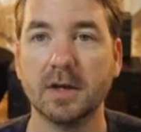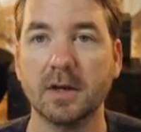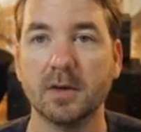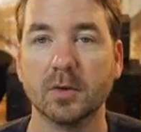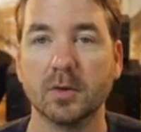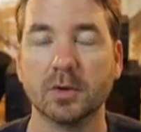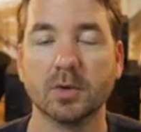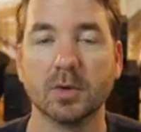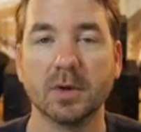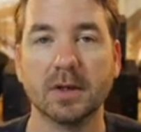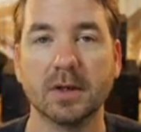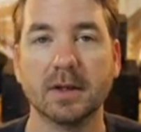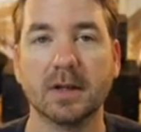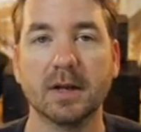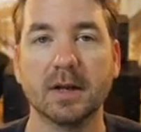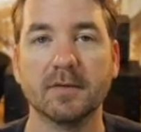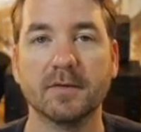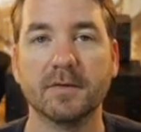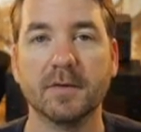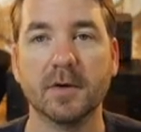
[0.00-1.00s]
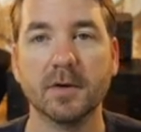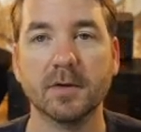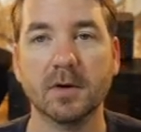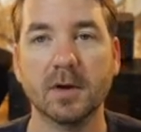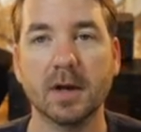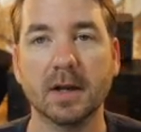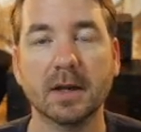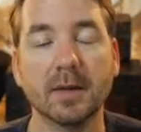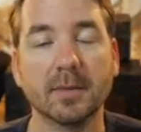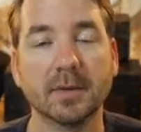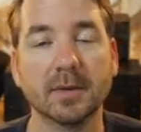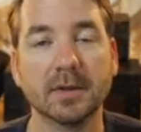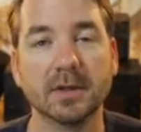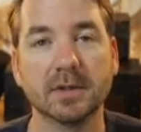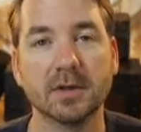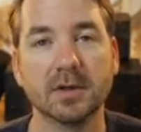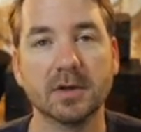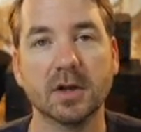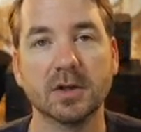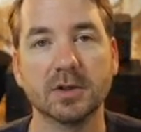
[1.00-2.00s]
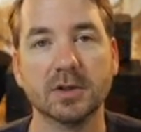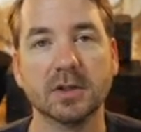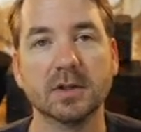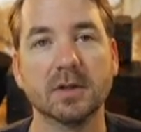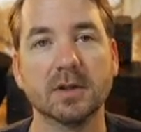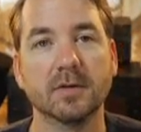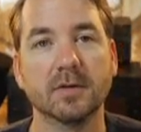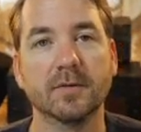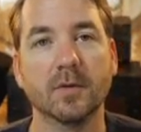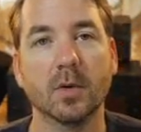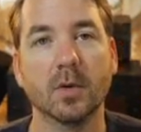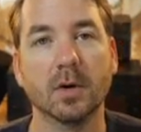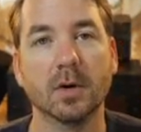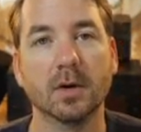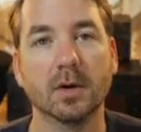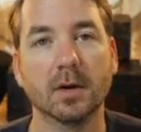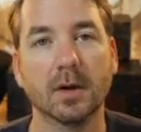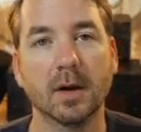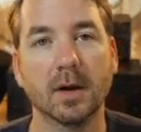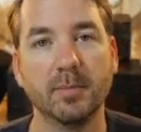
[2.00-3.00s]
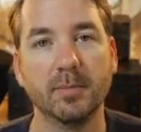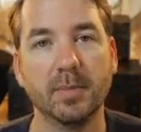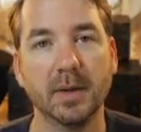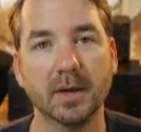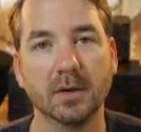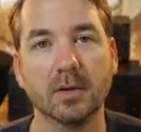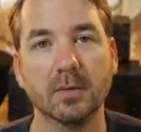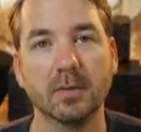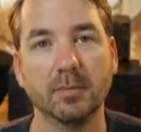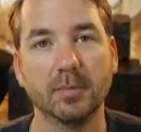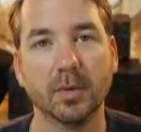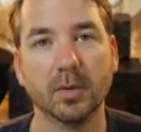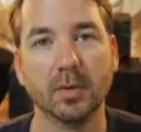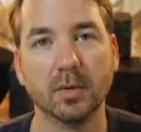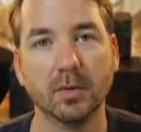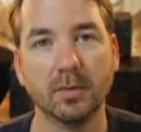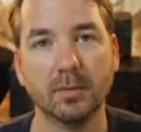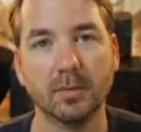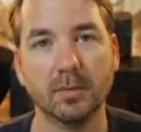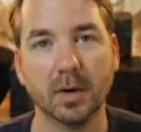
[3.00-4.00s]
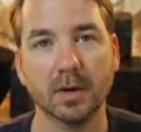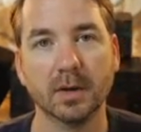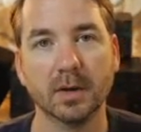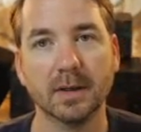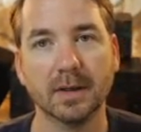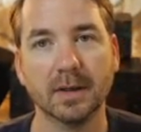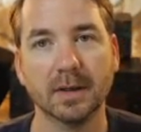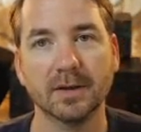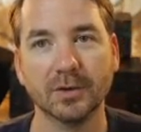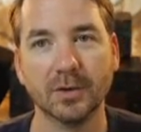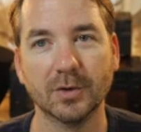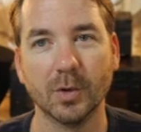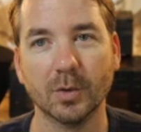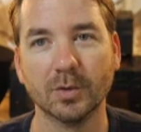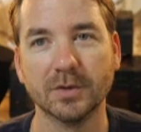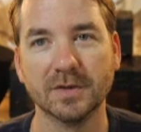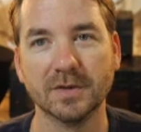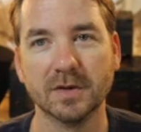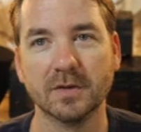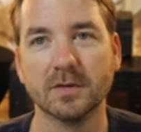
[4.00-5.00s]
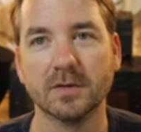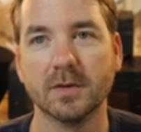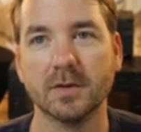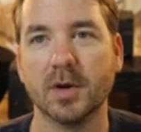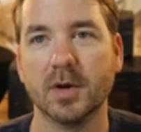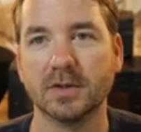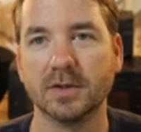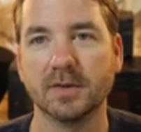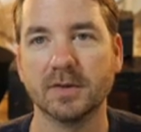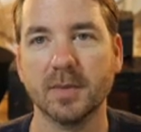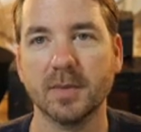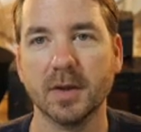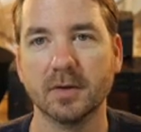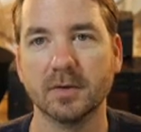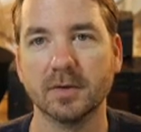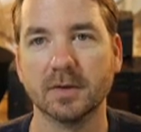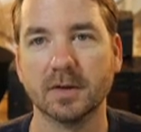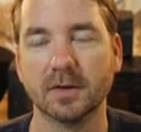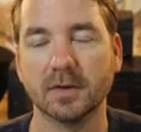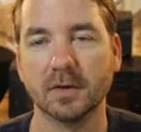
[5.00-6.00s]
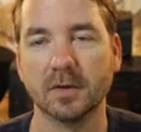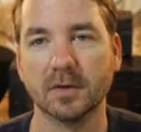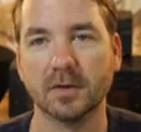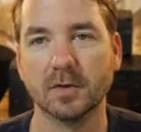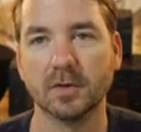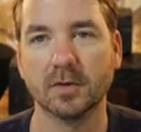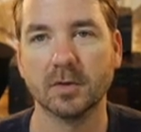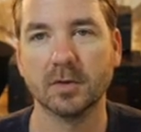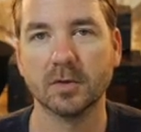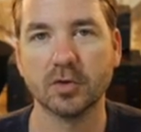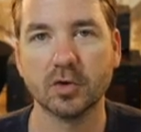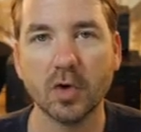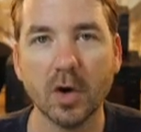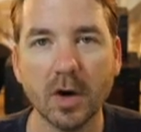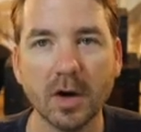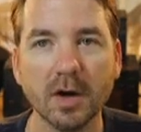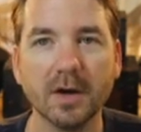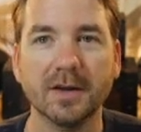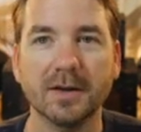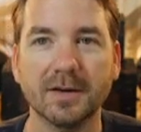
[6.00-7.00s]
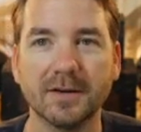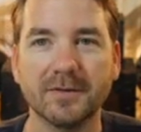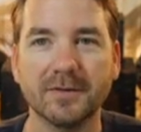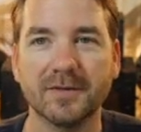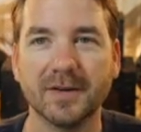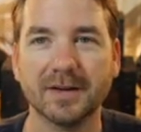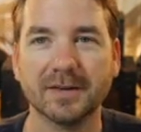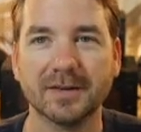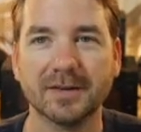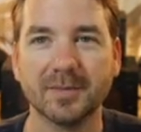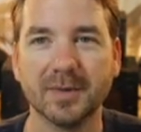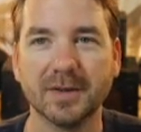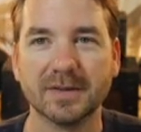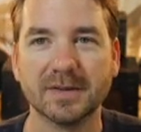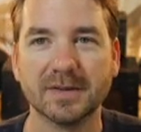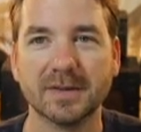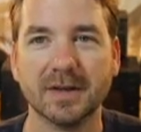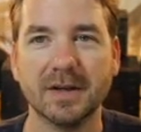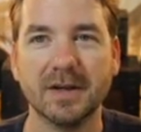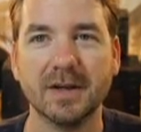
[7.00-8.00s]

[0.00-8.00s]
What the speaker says: which would indicate further economic deterioration, therefore a bigger bull market in gold and silver and the precious metals, because those are contrarian investments